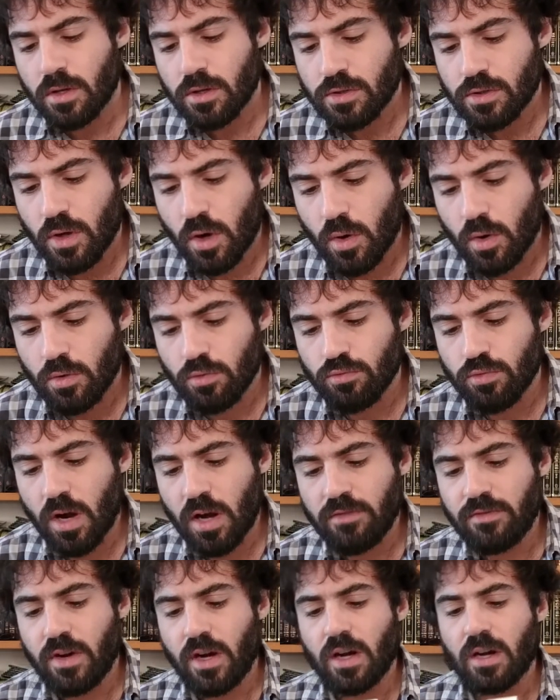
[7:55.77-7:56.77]
So
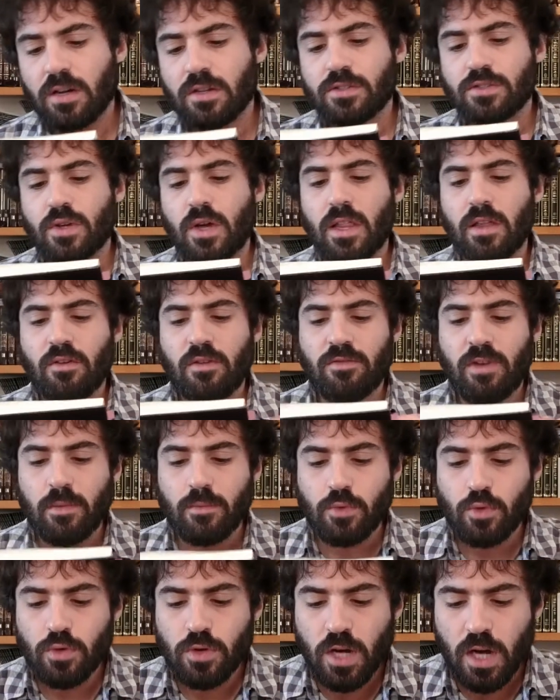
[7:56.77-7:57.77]
Rava saw that Rav
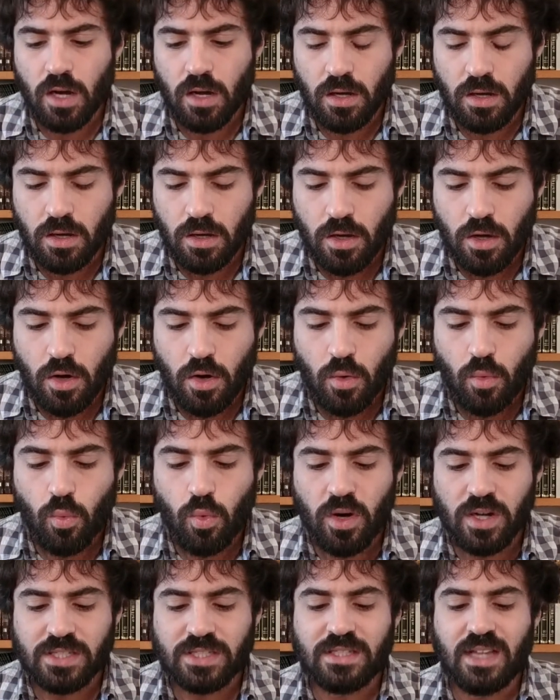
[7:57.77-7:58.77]
Hamnuna
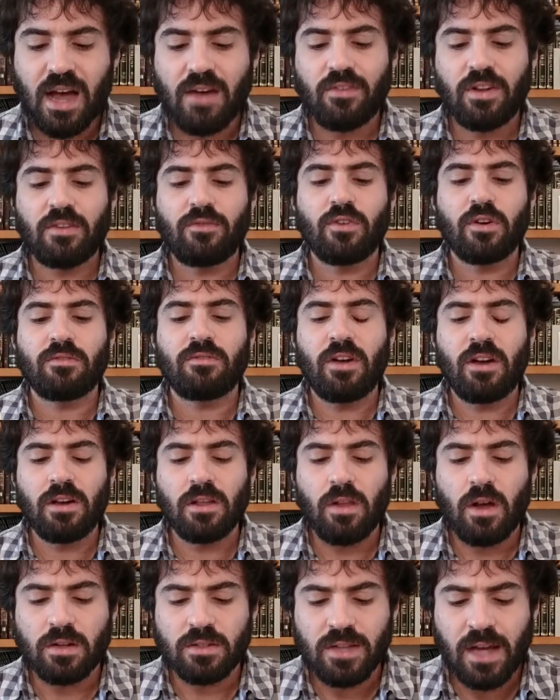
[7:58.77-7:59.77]
was davening for a
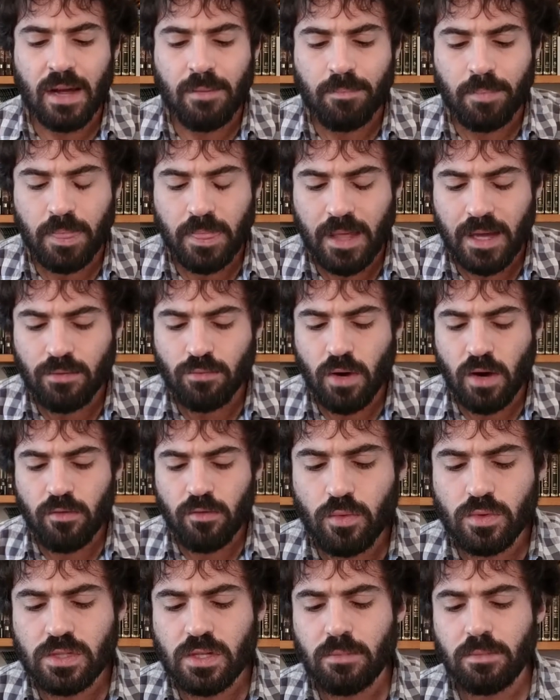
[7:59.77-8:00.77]
very long time, and
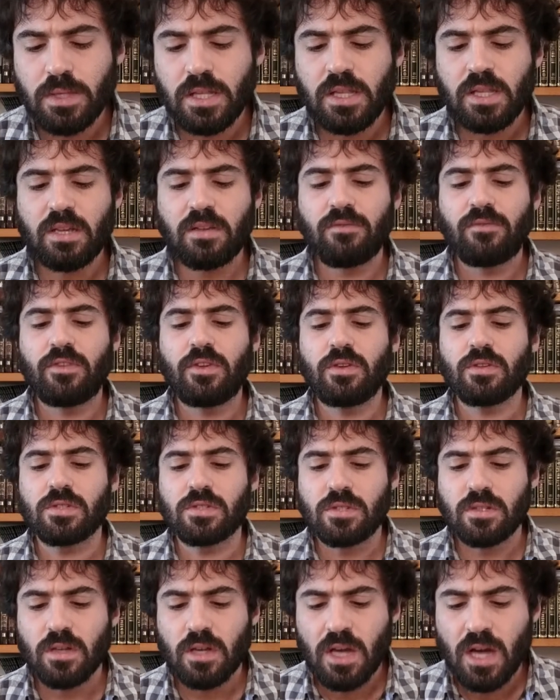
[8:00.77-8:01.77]
was completely
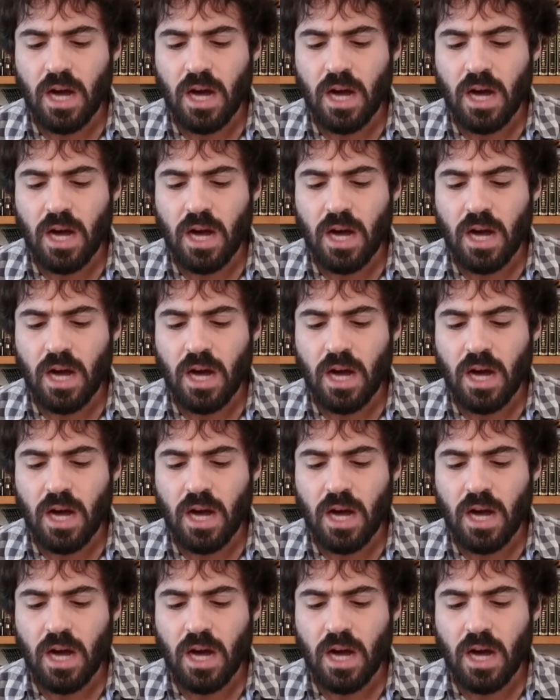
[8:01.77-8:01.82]
confused.